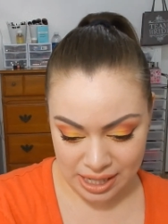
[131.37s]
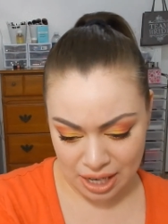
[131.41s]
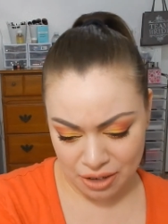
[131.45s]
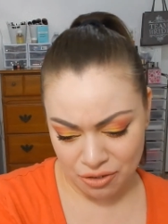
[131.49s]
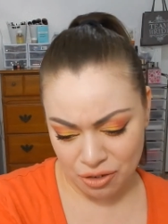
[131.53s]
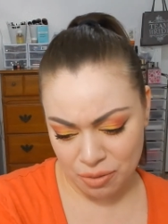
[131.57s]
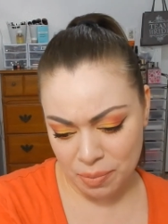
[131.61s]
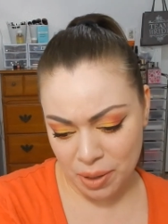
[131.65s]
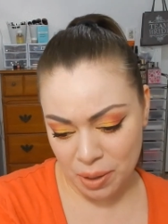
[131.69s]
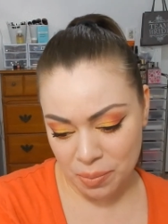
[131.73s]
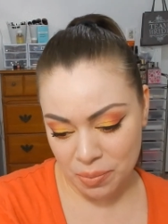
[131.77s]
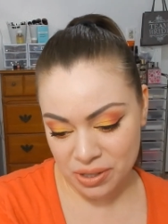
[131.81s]
I
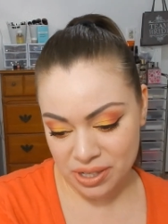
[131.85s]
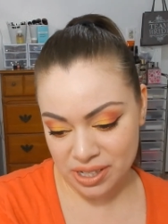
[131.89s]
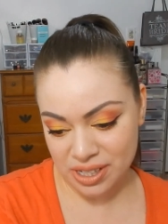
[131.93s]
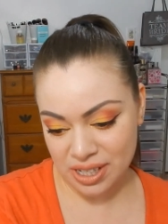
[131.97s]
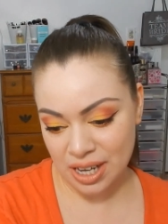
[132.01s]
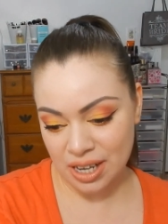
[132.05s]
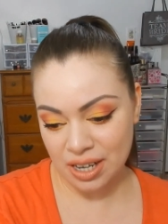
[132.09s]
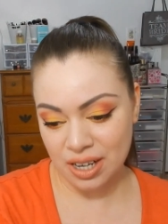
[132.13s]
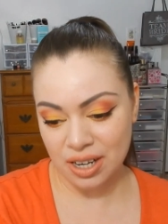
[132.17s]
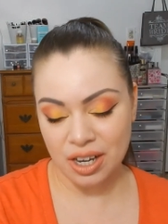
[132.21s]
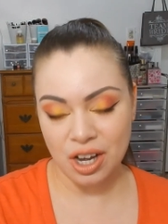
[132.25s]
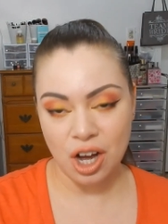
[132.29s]
remember
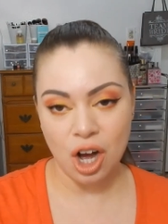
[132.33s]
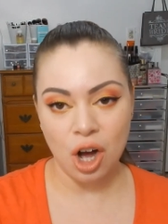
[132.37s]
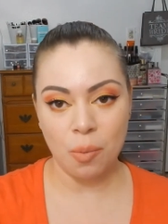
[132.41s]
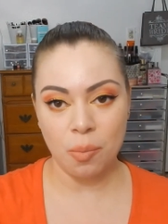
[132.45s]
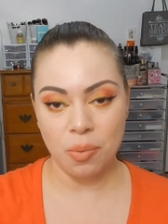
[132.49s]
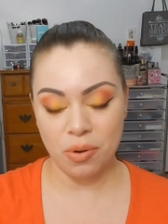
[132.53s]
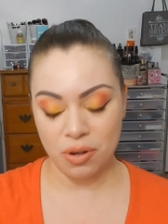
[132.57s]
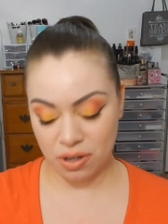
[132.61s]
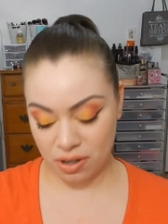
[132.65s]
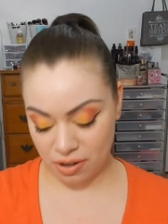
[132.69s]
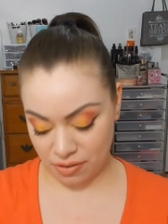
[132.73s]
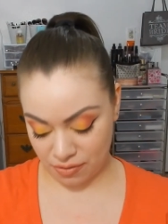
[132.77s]
saying a
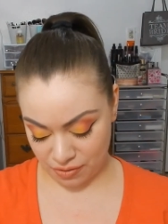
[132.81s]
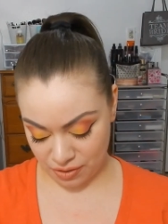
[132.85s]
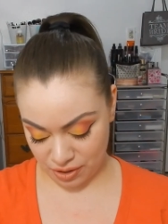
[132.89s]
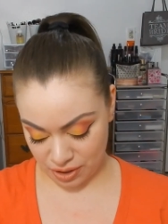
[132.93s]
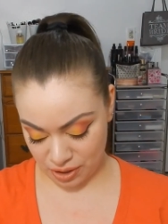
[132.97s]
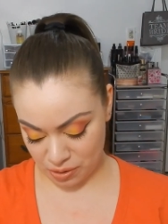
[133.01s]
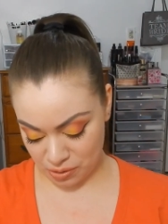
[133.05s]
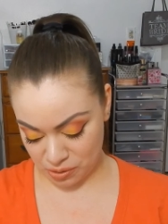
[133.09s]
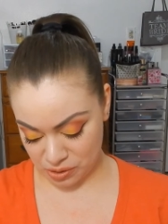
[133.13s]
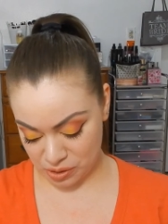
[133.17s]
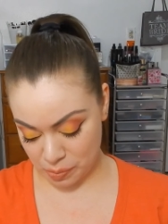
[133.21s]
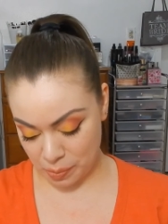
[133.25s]
couple of
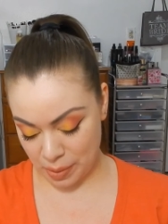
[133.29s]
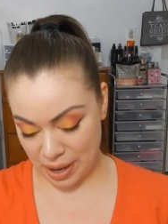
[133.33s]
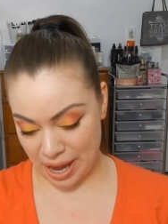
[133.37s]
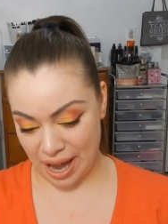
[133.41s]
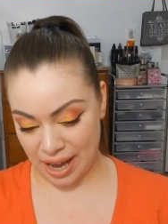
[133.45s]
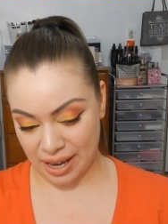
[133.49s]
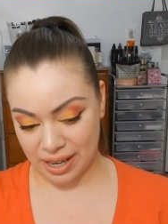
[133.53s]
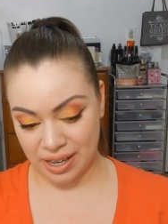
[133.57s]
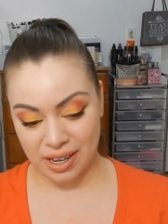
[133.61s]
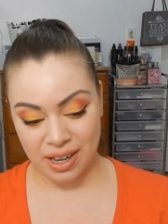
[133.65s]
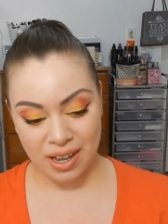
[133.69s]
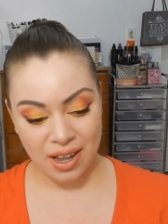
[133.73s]
videos
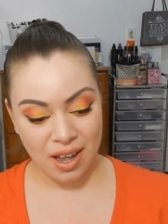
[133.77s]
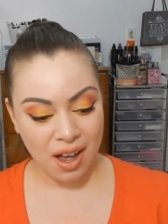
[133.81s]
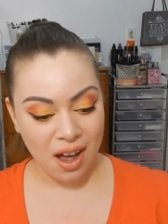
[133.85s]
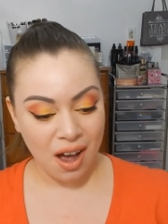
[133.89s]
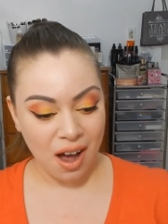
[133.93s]
back